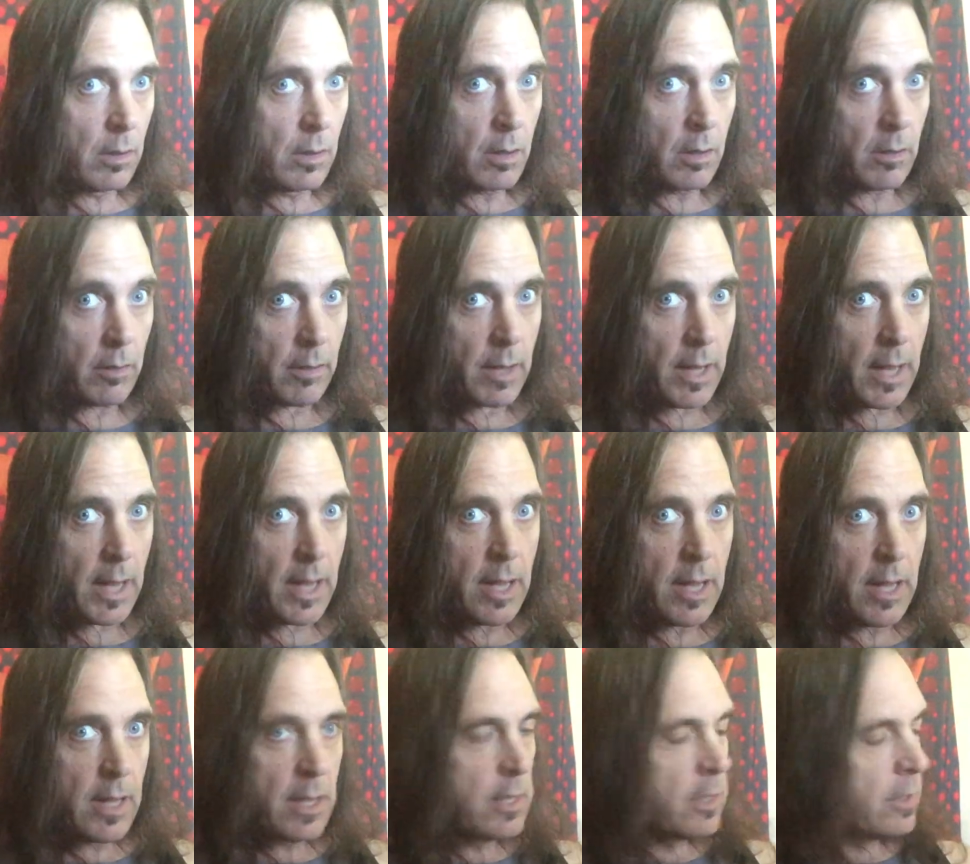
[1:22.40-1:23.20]

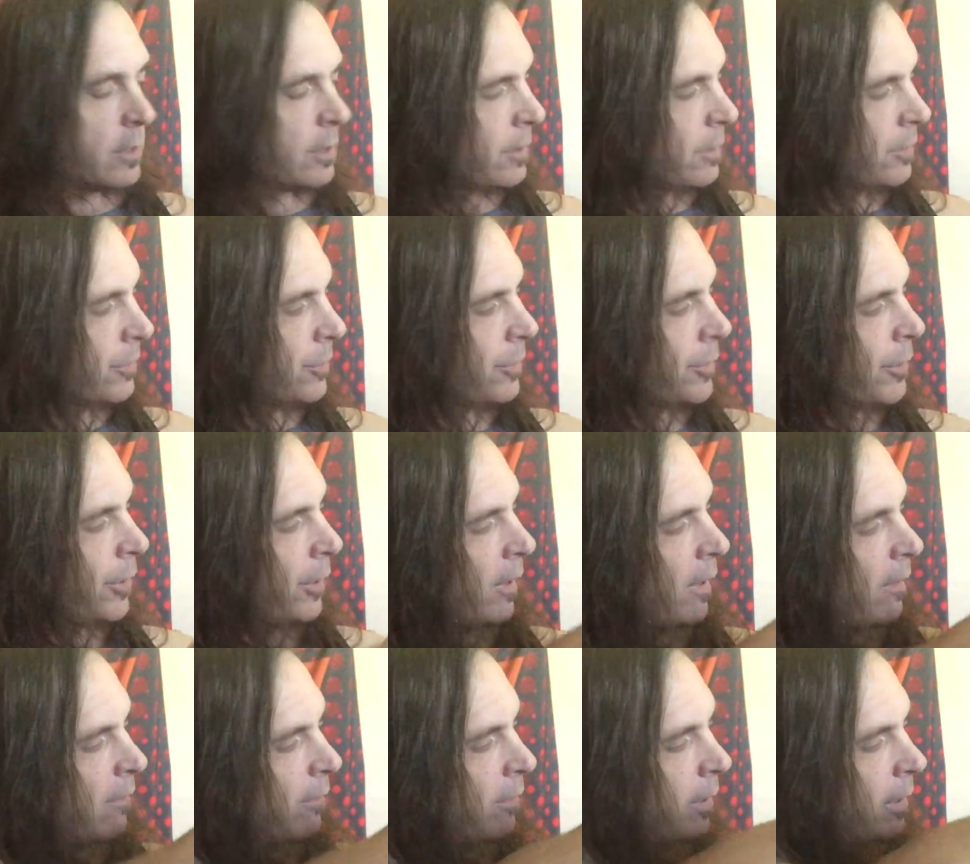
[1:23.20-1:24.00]
Okay, so you
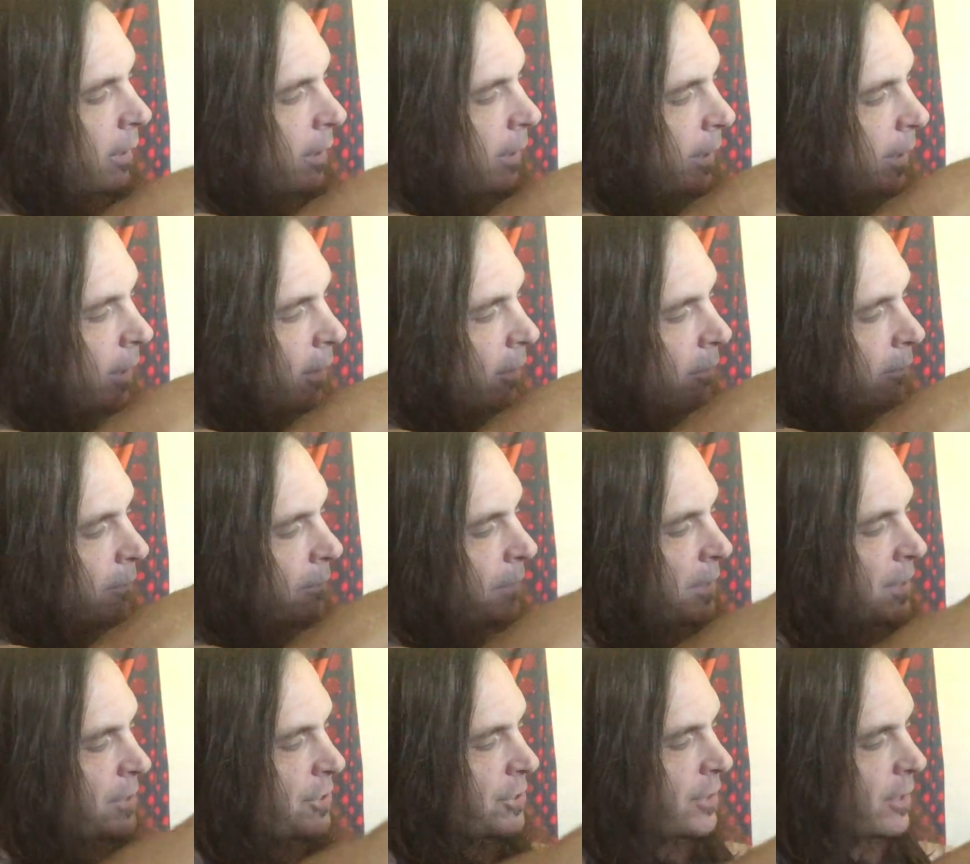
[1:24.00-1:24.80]
have a clear
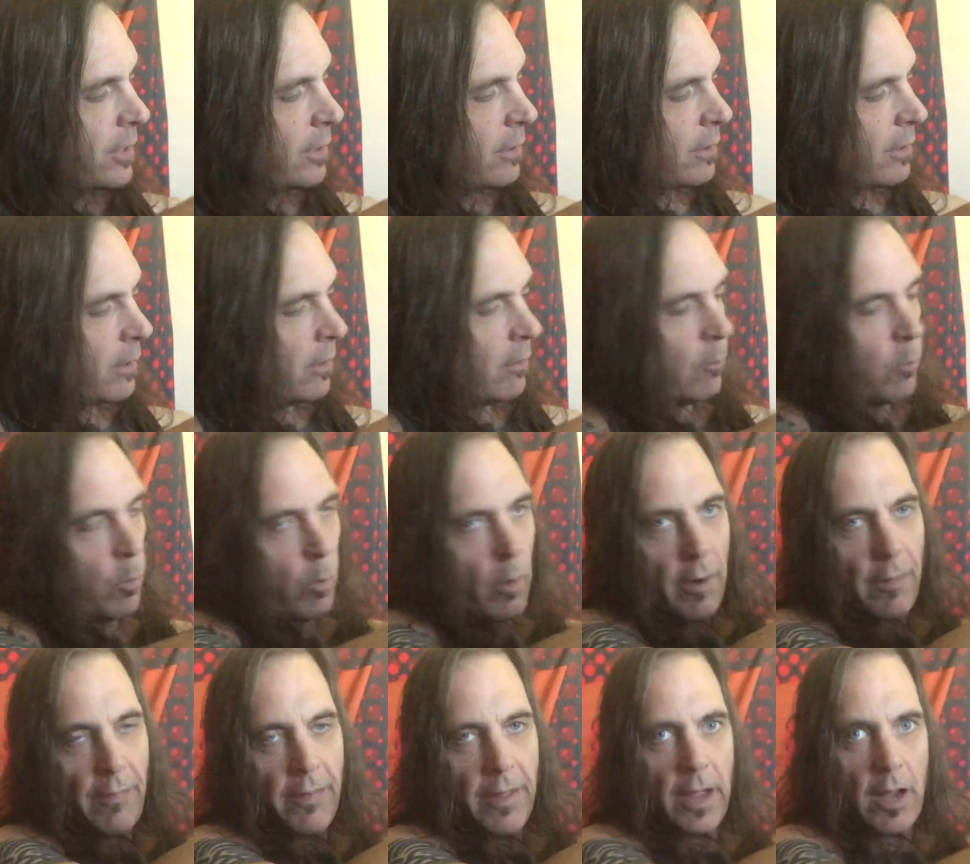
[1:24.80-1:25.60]
vision of
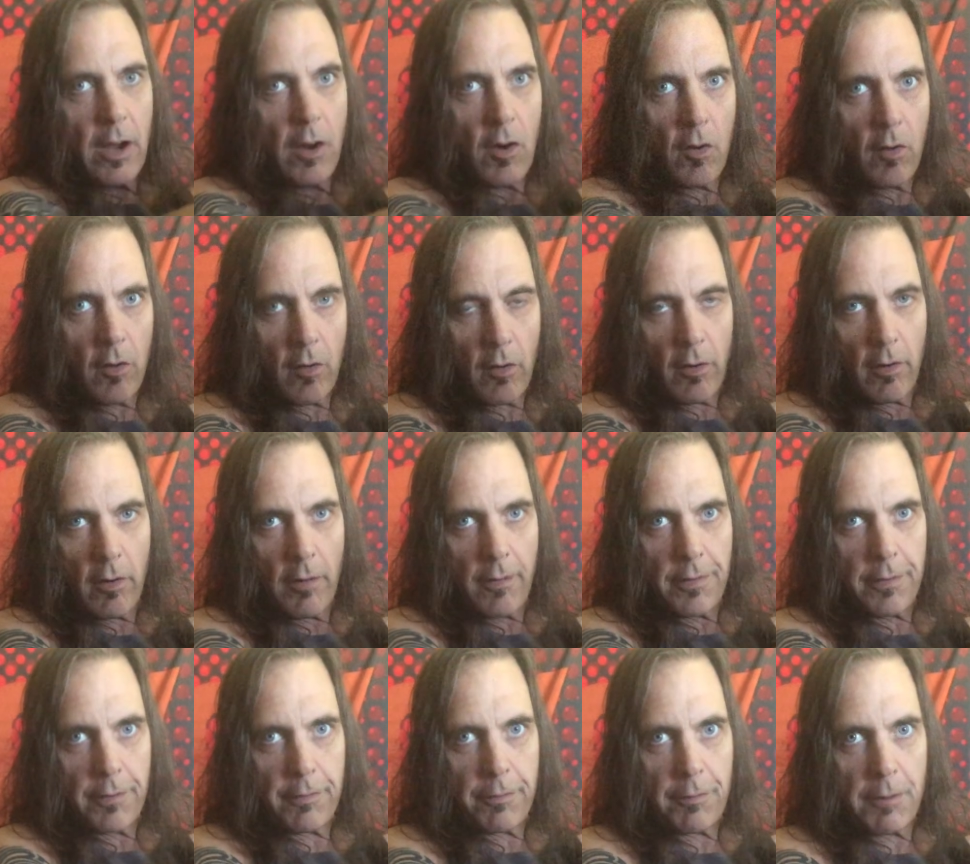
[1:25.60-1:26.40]
where they are
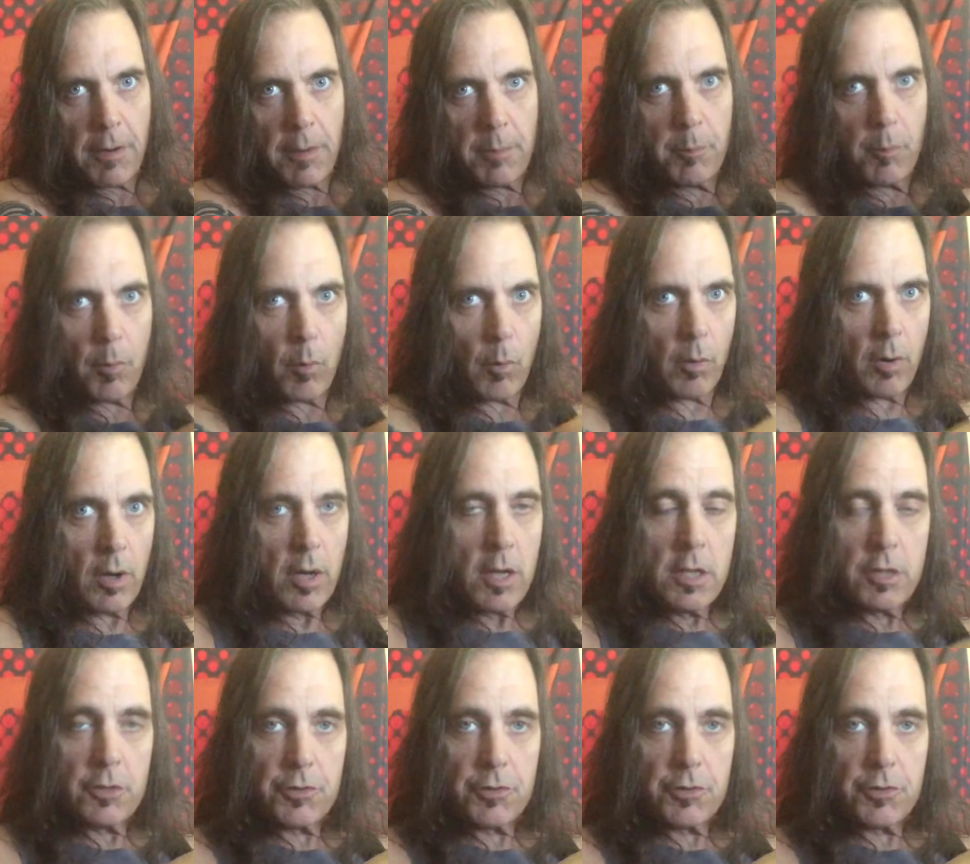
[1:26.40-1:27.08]
on the fretboard.